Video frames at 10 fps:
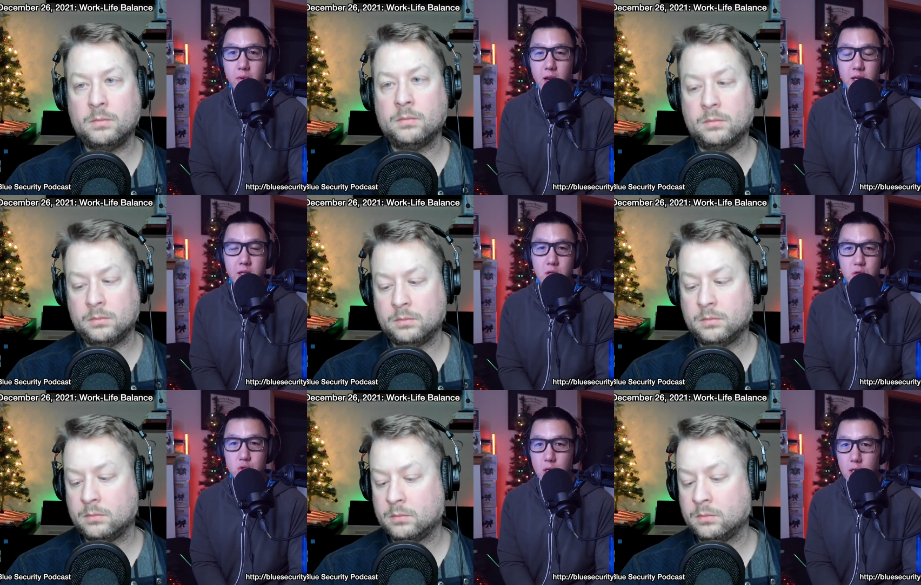Speaker 1: product
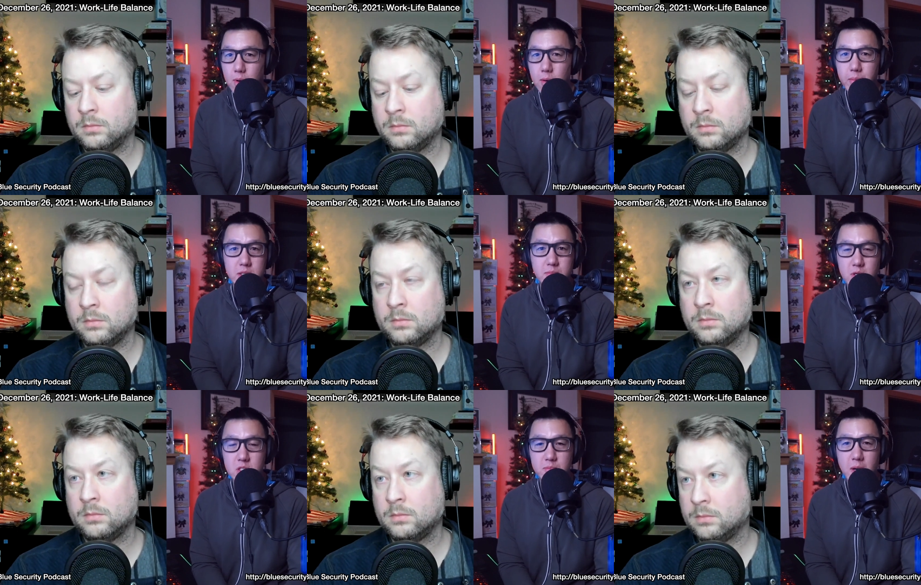you know train them up as
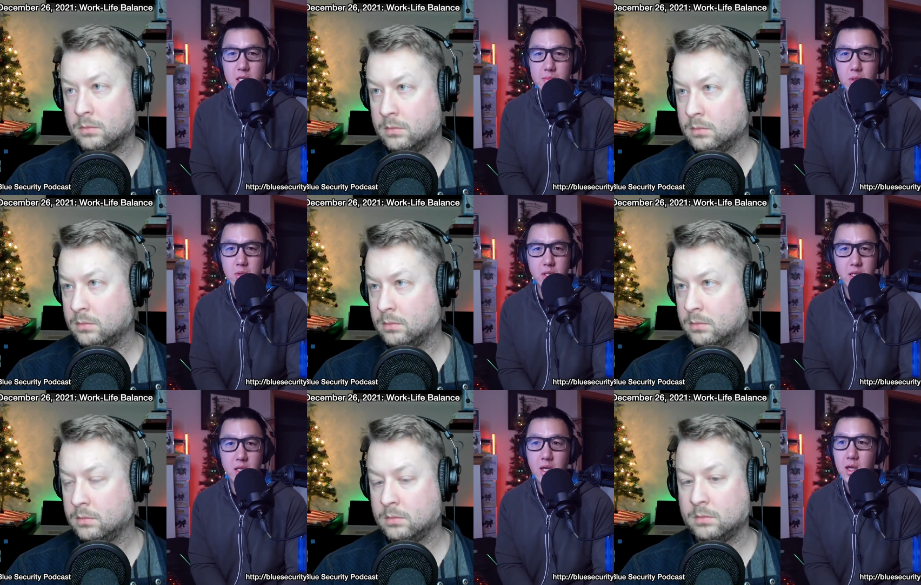much as possible
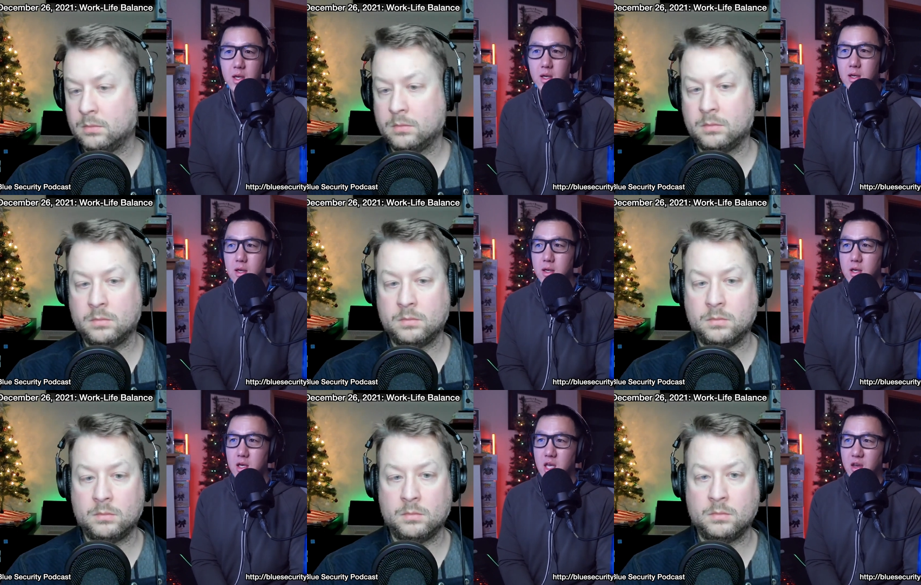and
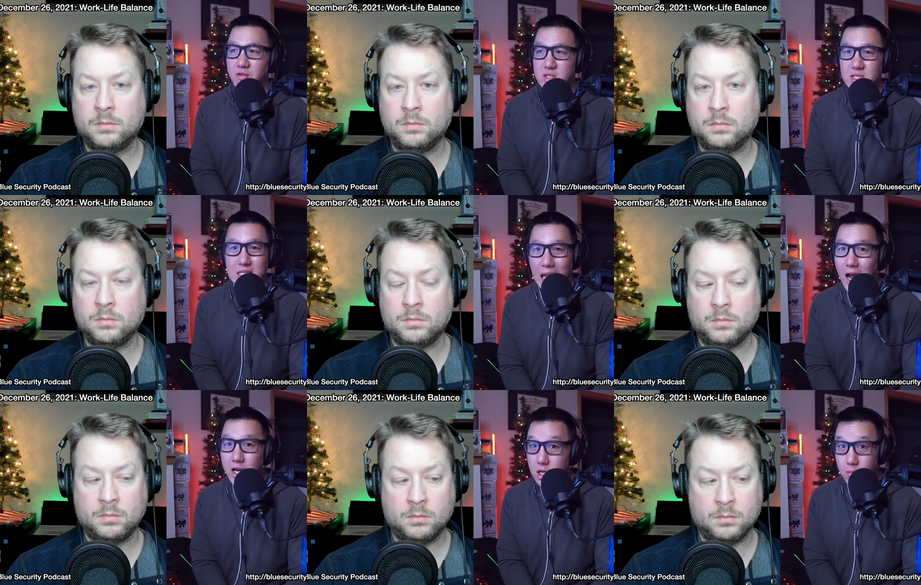if it's
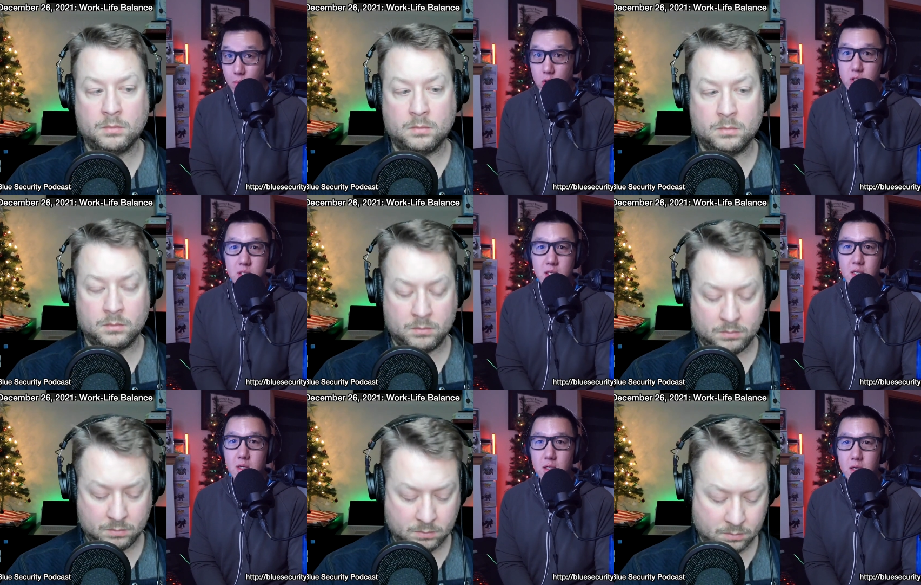not an
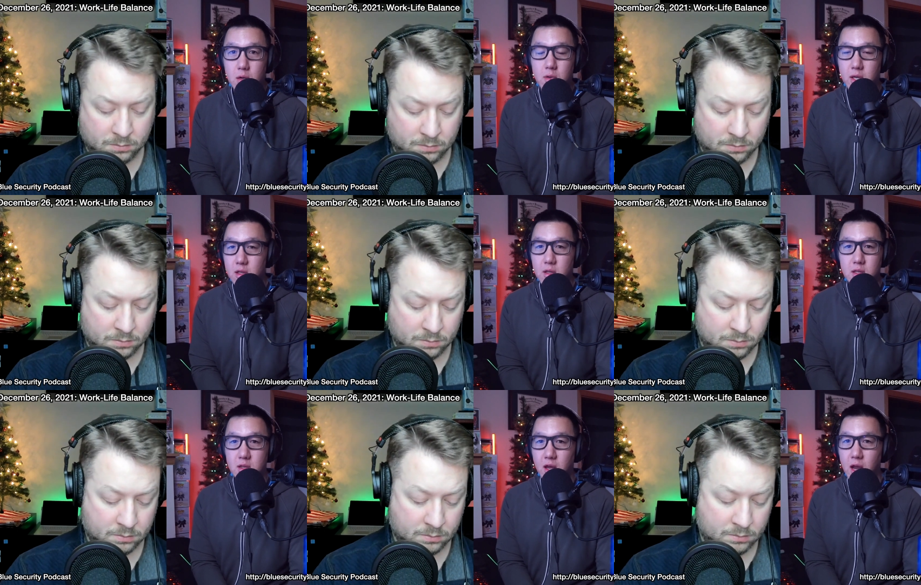emergency you know like
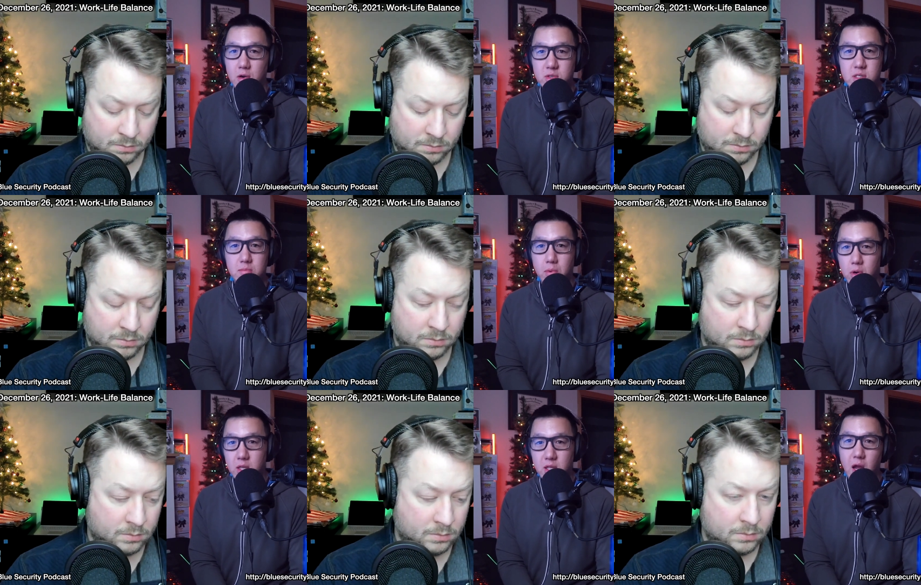the house isn't
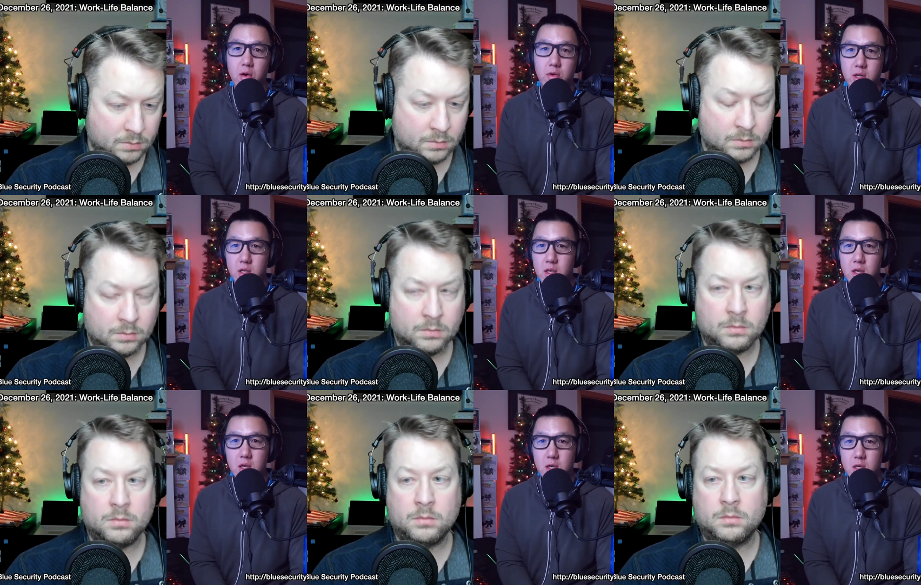burning down and
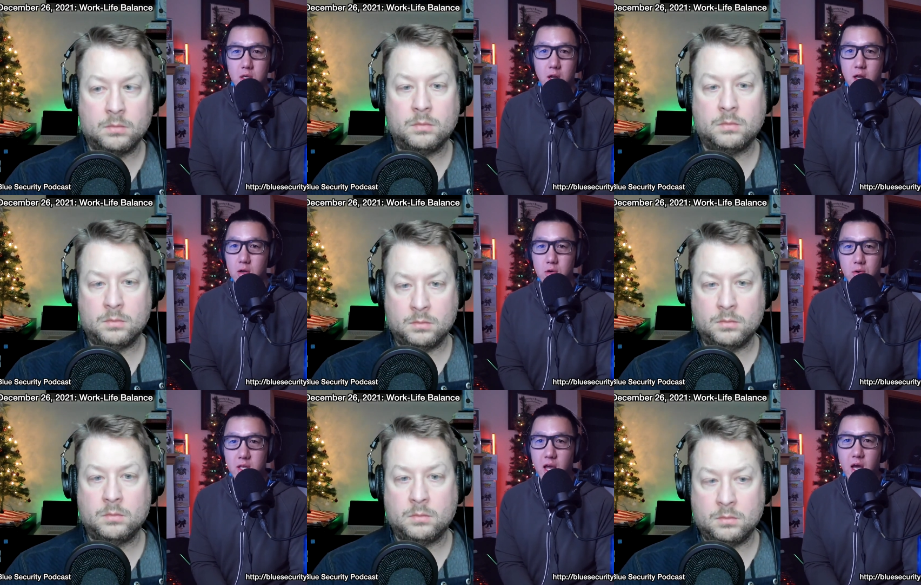you're not
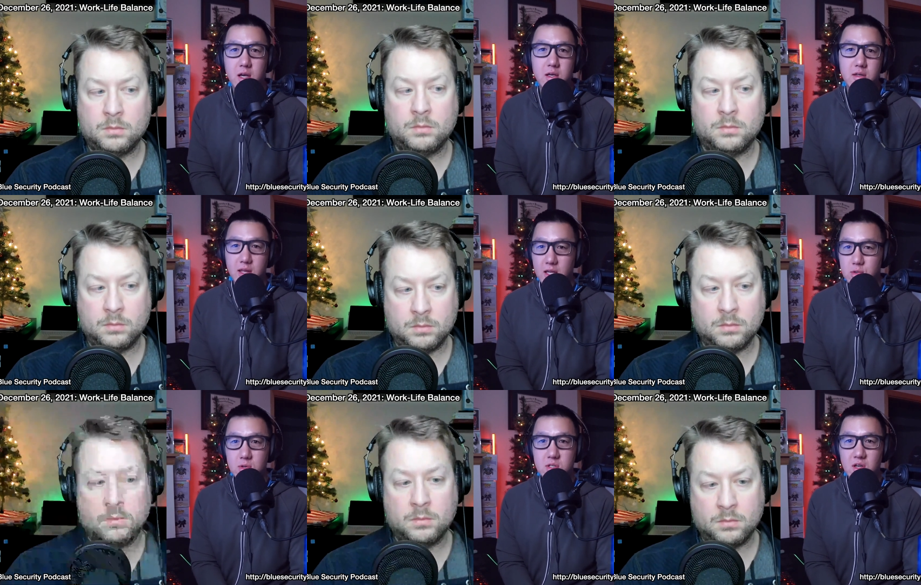under attack
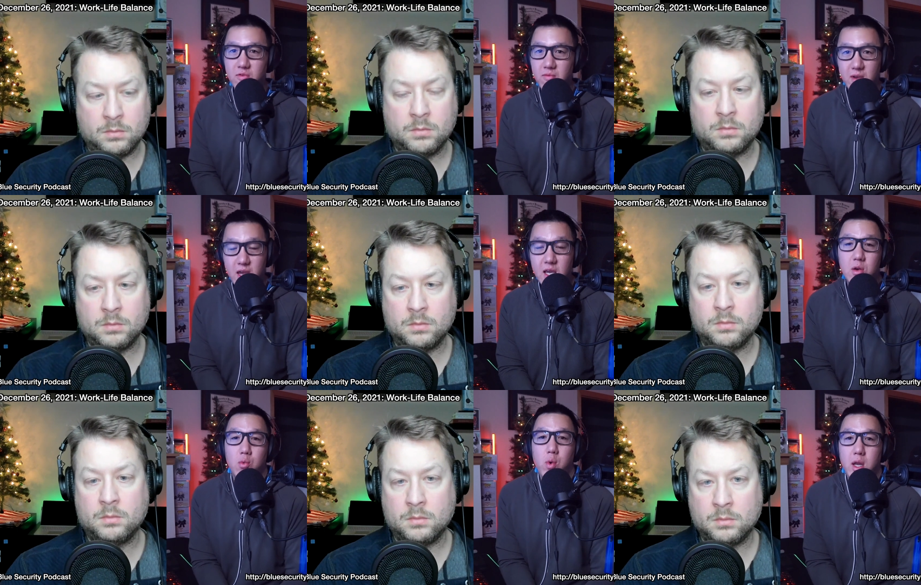that sort of stuff
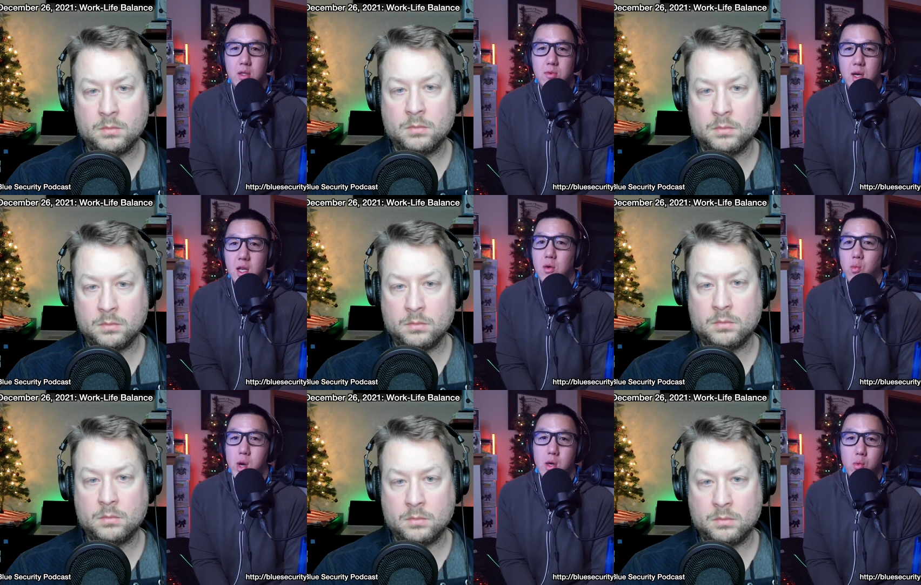it can wait right it
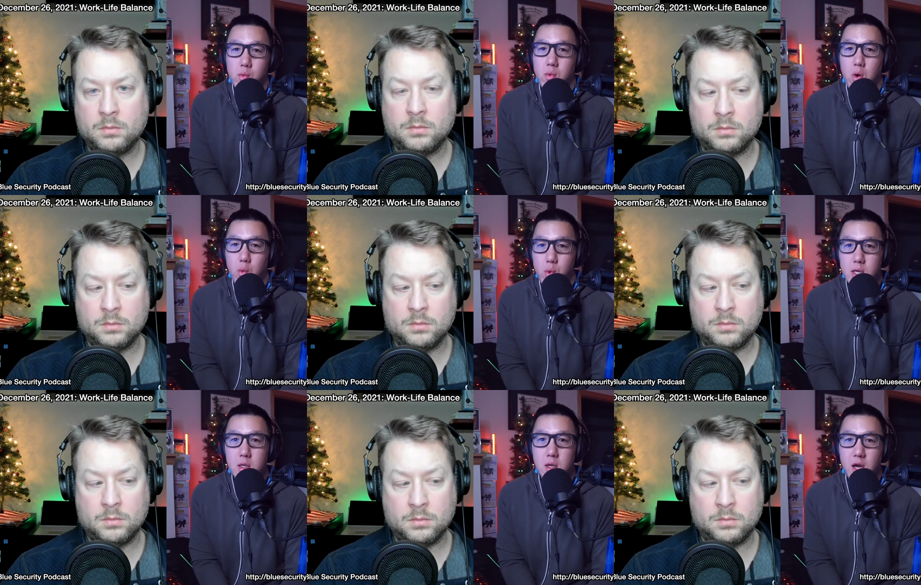can wait a, a
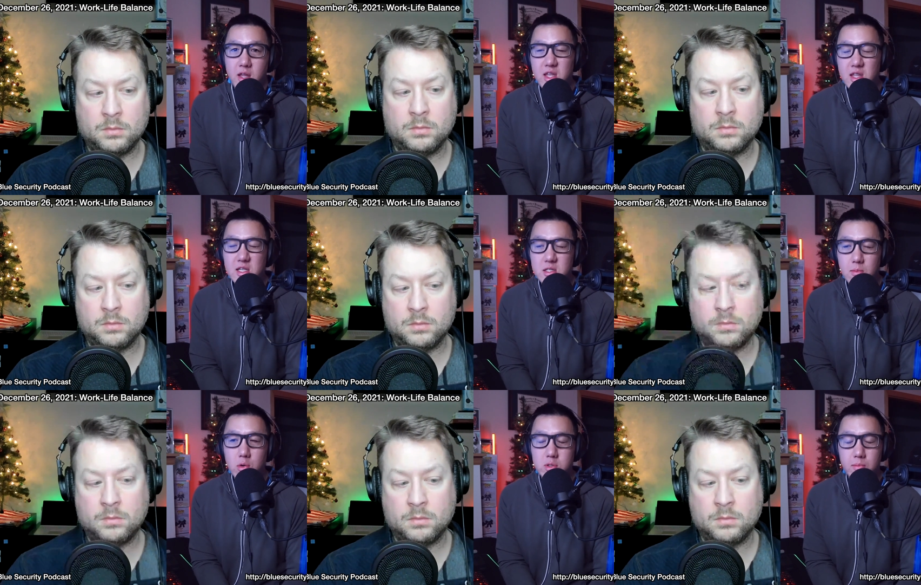week i think that's
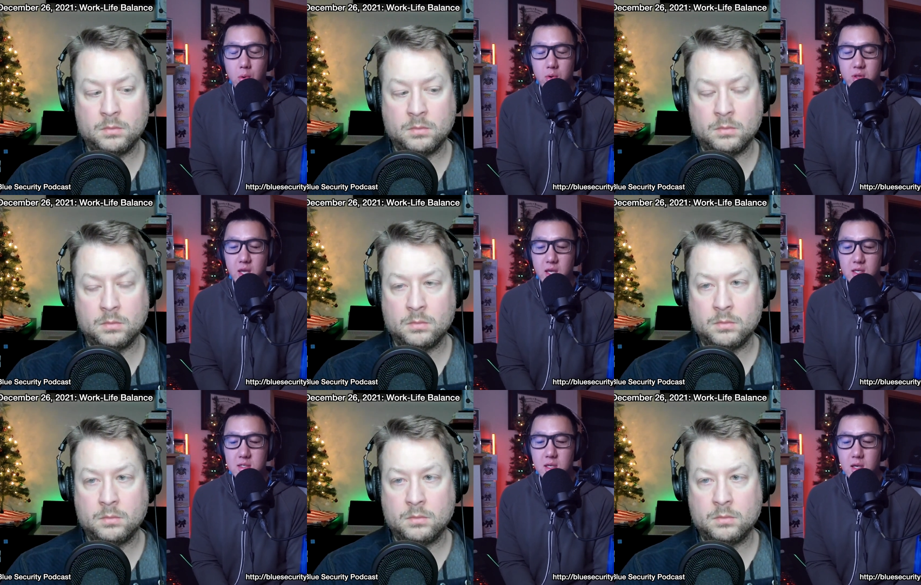the most important thing
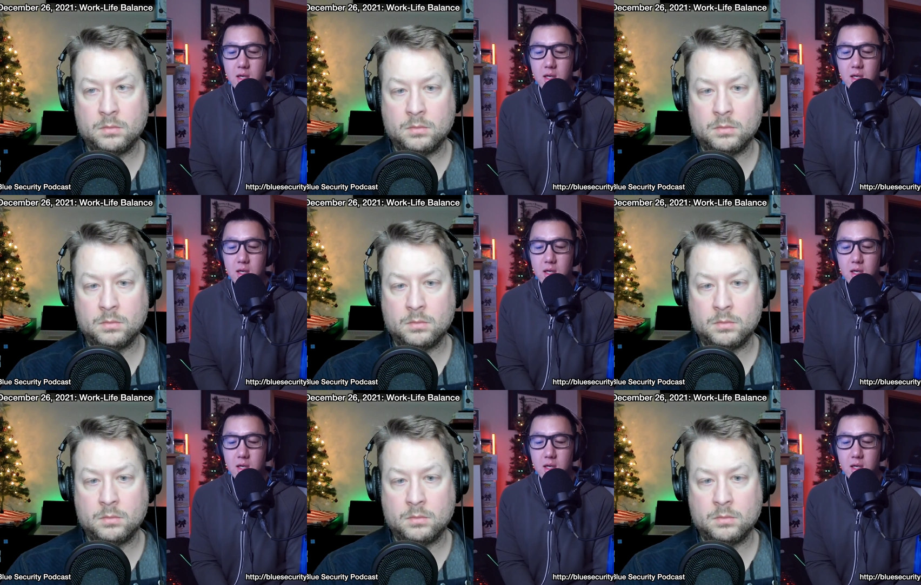is